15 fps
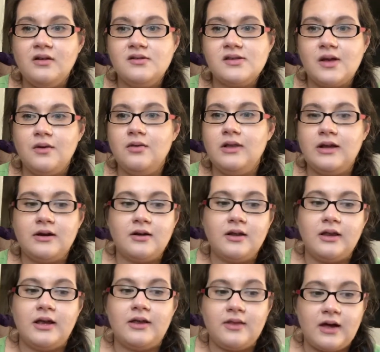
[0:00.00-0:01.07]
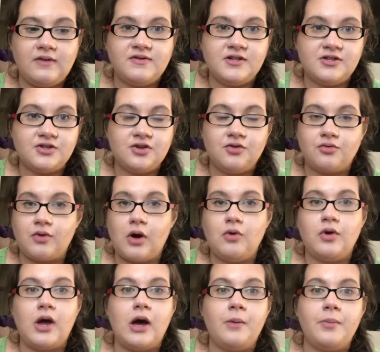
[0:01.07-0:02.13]
so literally, I've just
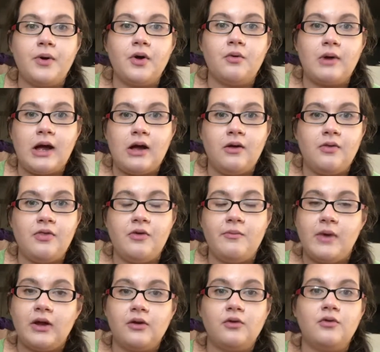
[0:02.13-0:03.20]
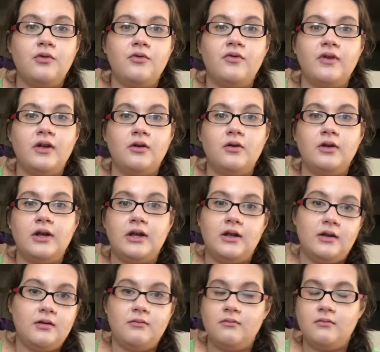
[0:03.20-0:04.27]
grown up around the medical field
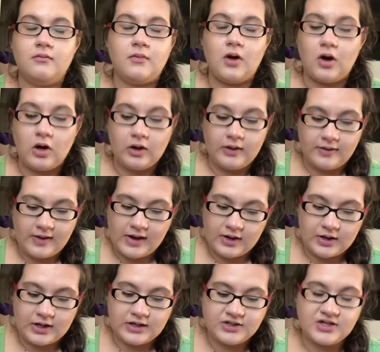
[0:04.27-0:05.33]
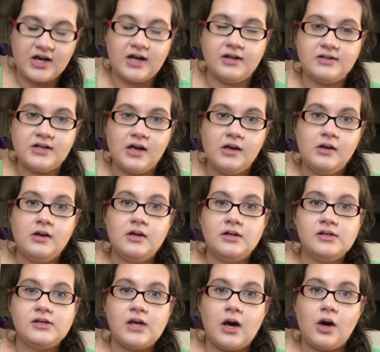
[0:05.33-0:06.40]
and all of that great jazz.
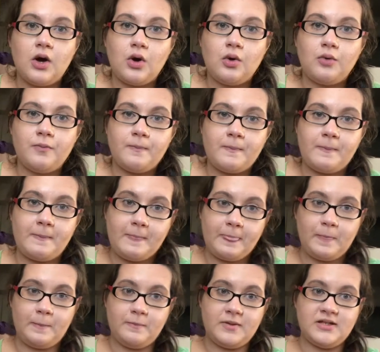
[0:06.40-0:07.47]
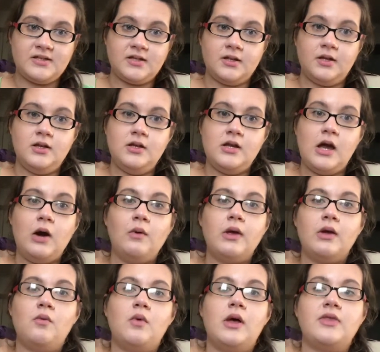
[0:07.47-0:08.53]
So basically,
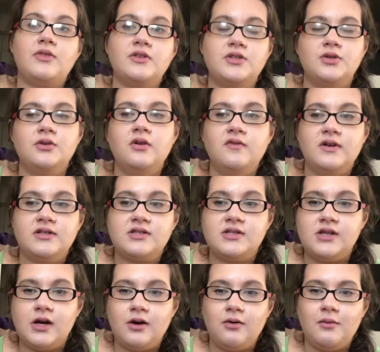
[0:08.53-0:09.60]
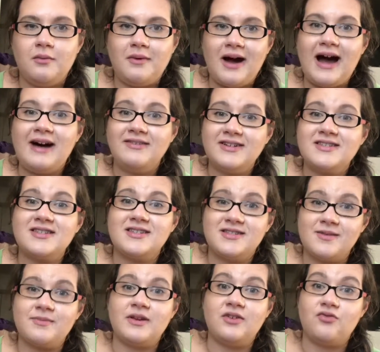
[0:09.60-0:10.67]
knowing what the two of us know, obviously
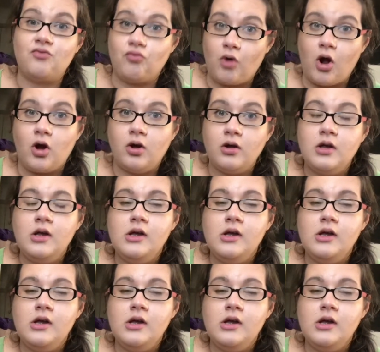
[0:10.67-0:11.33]
something's wrong.